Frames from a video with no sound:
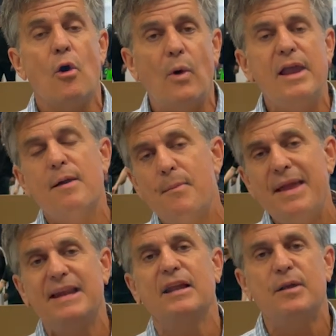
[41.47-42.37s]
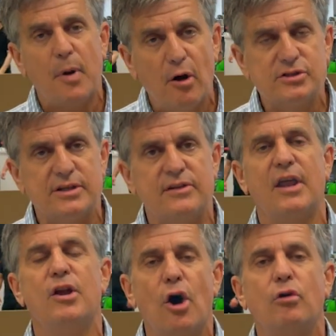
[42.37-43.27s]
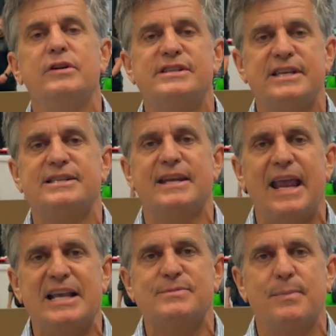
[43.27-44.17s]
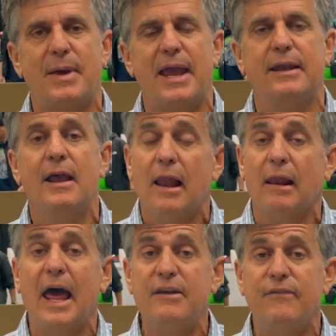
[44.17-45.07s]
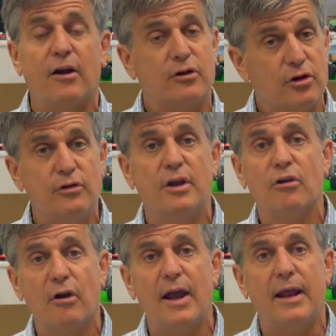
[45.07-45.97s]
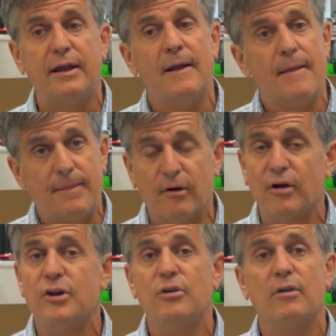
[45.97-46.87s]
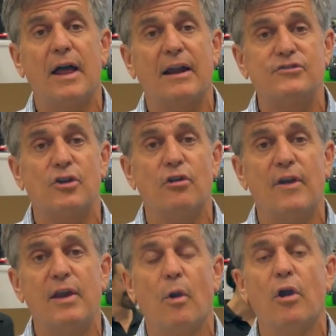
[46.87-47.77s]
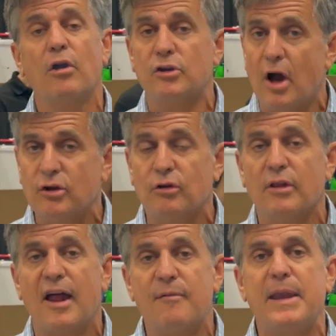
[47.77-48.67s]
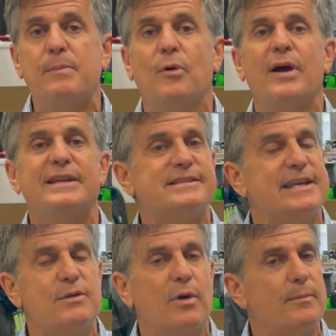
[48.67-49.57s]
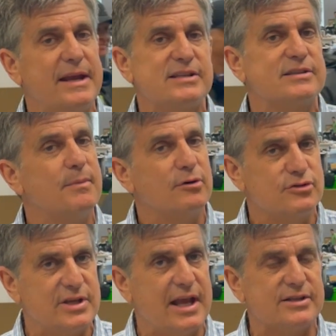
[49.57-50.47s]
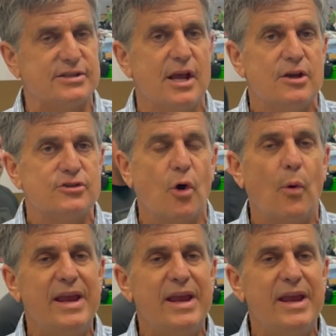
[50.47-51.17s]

we immediately posted that no decision has been made. Light to their credit, they're going to do a lot of survey work, talk to a lot of people, and see what makes the most sense. So we